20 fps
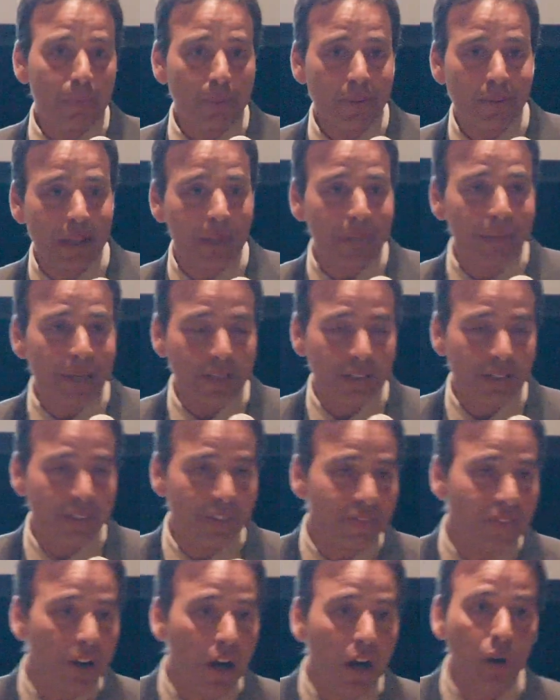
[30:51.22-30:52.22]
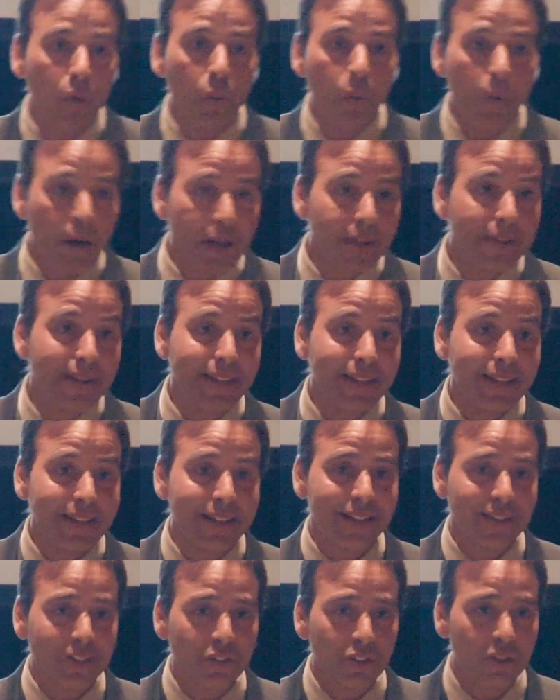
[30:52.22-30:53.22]
some perspective on what is
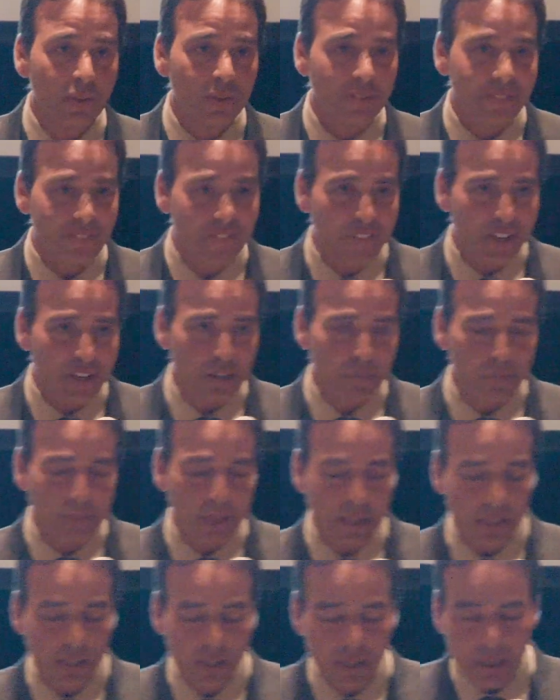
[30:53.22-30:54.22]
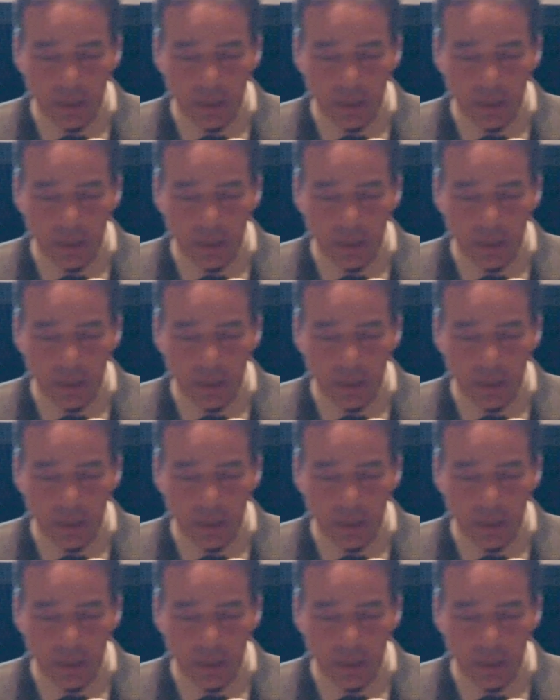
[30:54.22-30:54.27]
this issue in front of me?